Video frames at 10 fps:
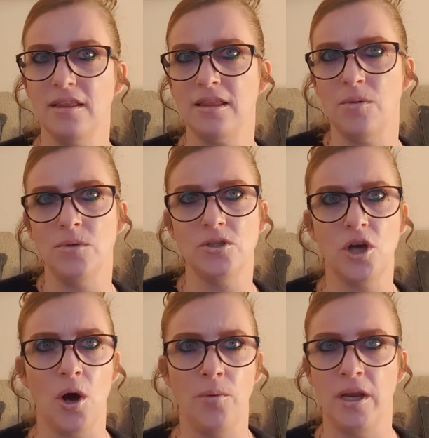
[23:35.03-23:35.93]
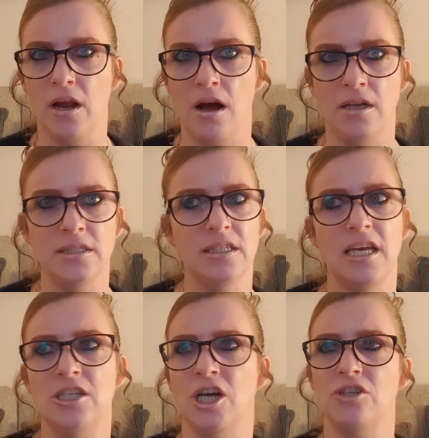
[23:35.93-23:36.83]
that was going on.
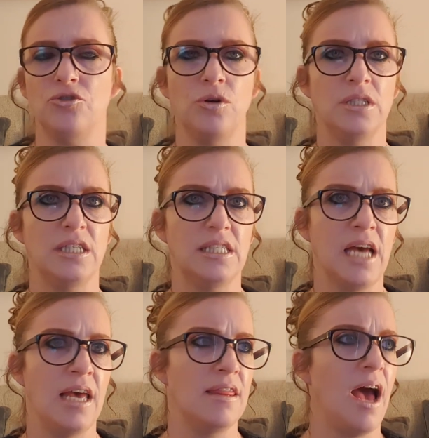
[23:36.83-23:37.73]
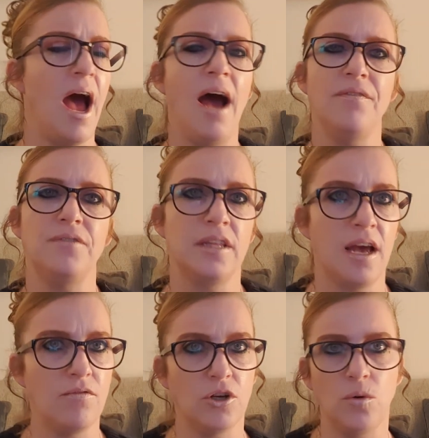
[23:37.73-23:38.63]
TJ tried to say that after
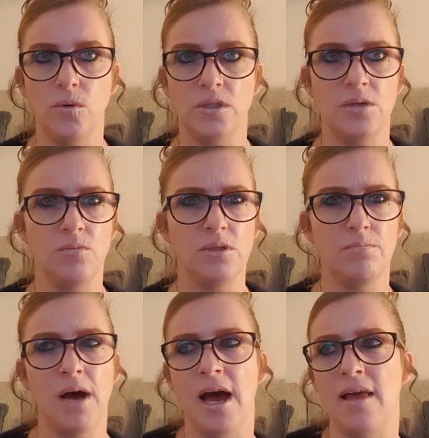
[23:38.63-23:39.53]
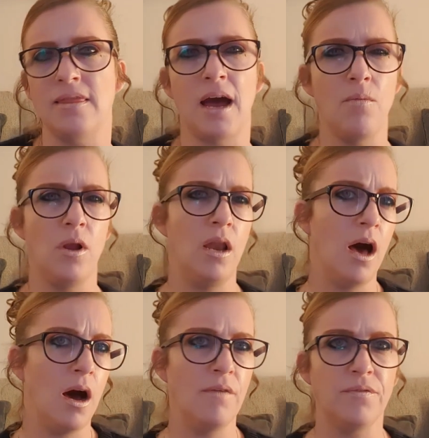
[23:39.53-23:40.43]
that recording was made, they were
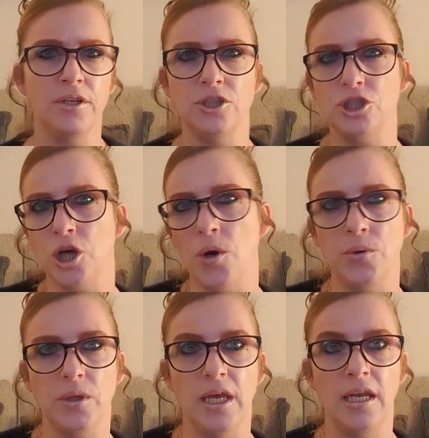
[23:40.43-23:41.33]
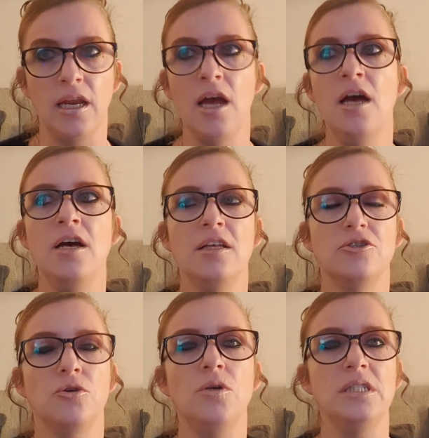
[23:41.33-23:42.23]
laughing and joking.
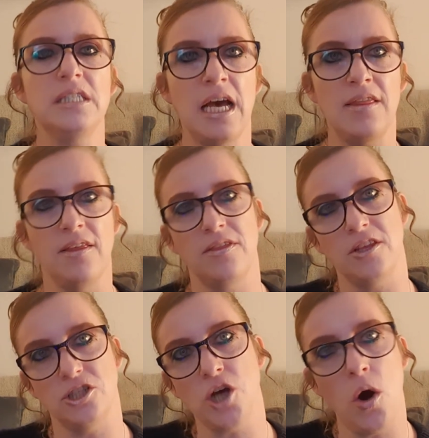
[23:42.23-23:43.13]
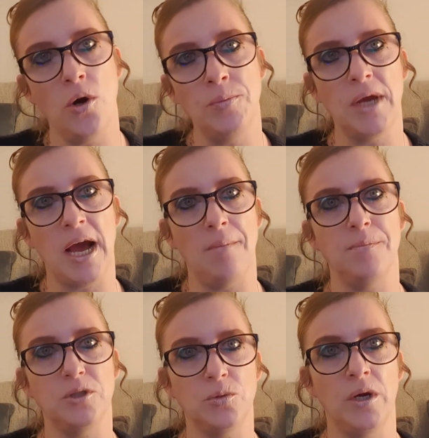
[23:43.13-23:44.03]
Trying to say that the time gap
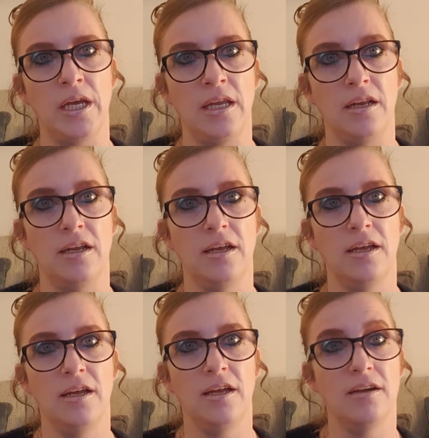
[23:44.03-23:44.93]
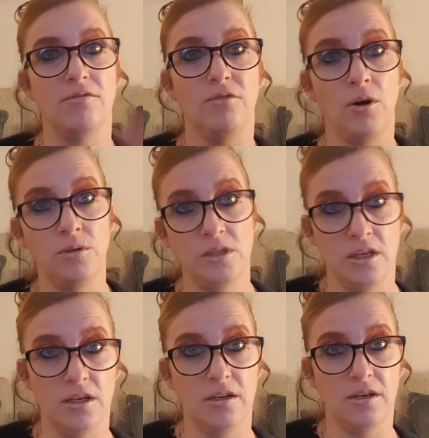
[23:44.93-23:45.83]
between
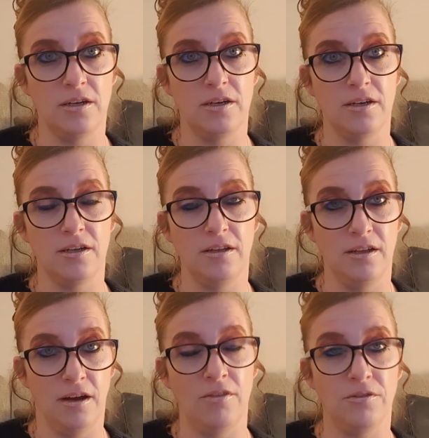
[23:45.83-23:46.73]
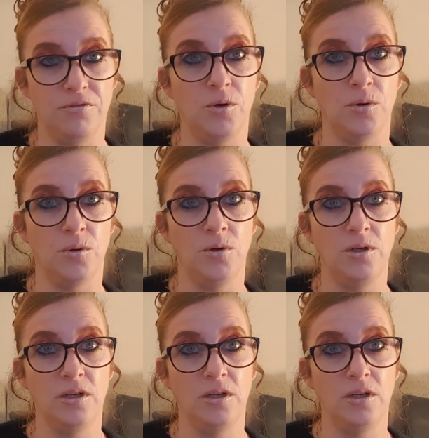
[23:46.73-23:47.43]
Rosi on the floor